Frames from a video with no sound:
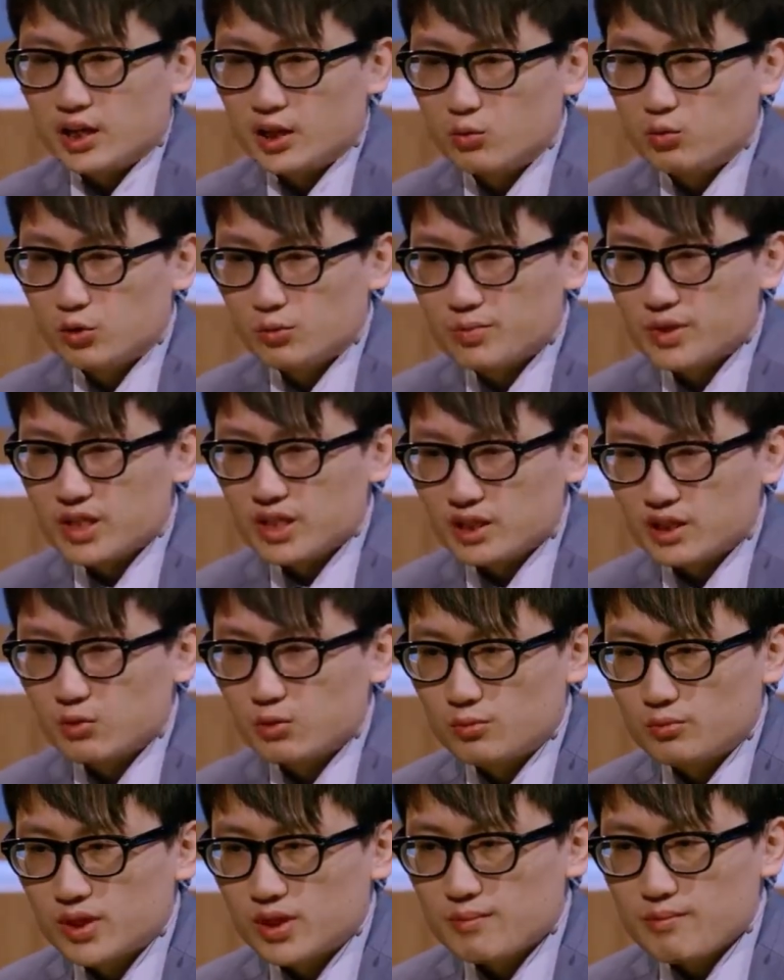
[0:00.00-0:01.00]
it will
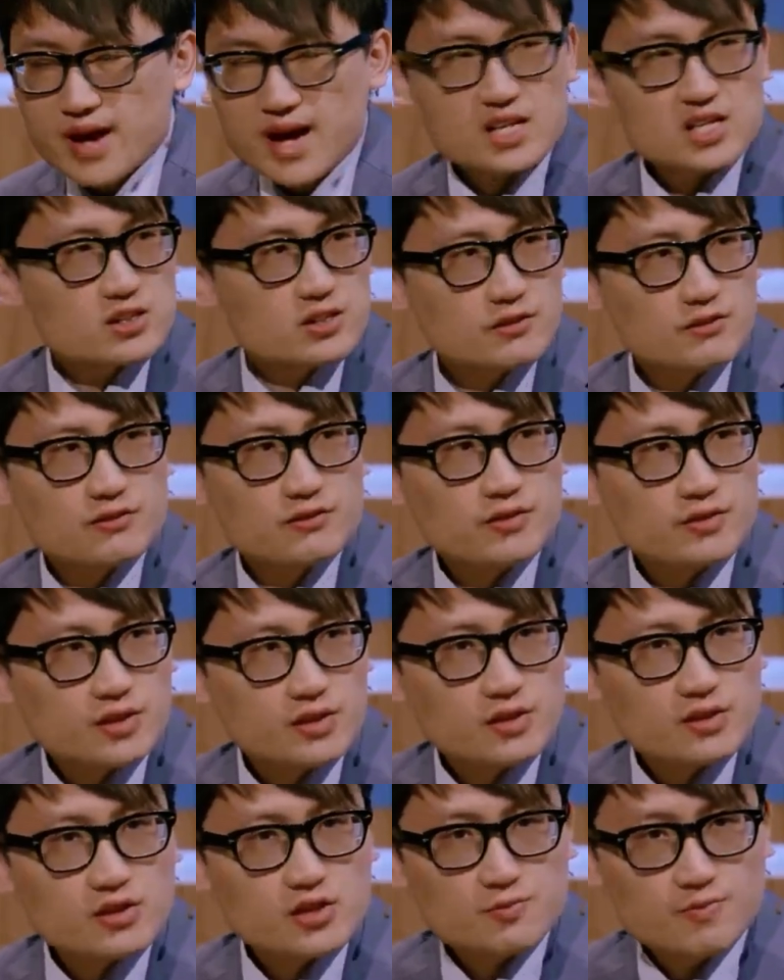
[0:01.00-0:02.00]
be a massive
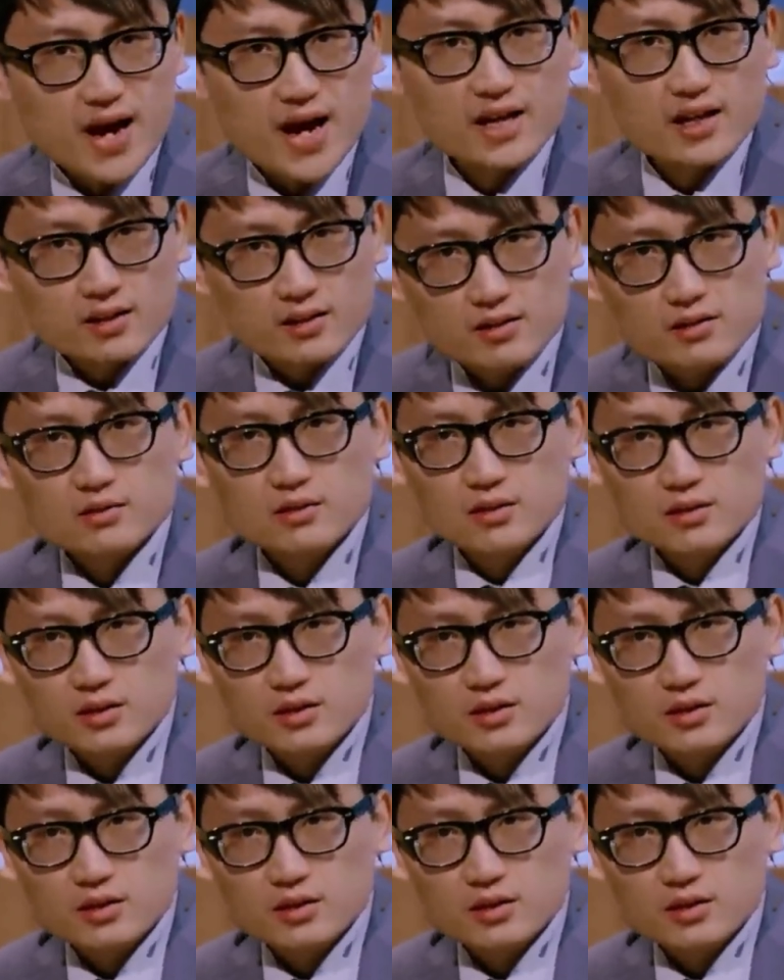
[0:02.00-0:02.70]
spying